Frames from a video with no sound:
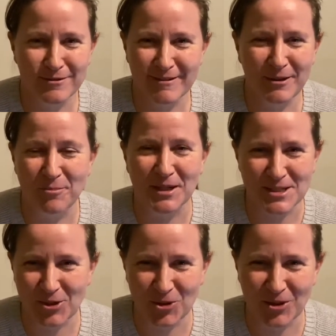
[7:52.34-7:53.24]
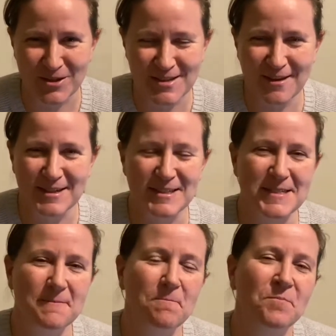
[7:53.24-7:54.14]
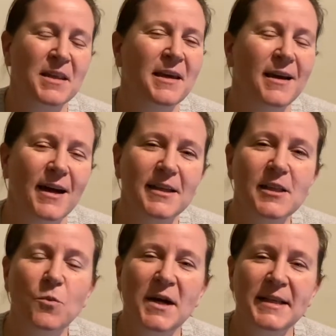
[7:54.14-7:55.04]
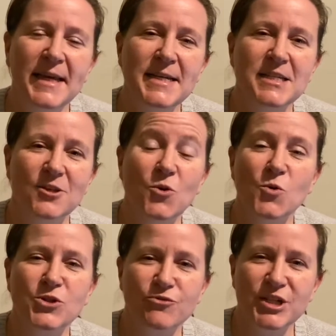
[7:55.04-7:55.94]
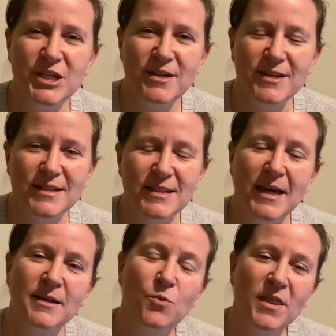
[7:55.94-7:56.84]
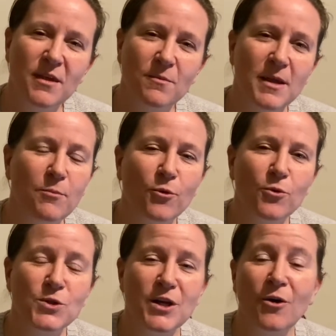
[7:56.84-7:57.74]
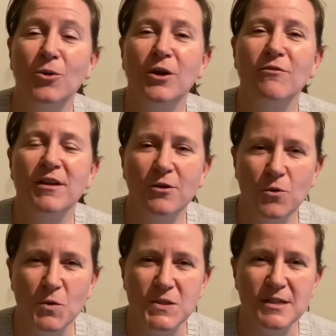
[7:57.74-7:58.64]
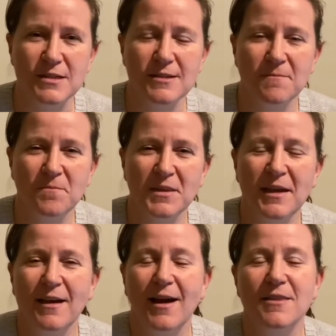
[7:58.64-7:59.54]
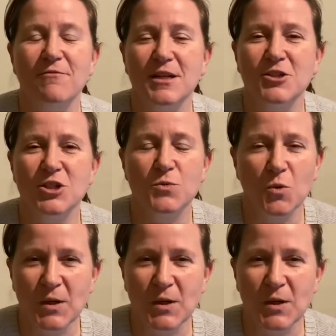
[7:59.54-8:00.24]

but it's along those lines. A little while later the horse returned, and with him he brought a whole load of other horses. And the villagers were all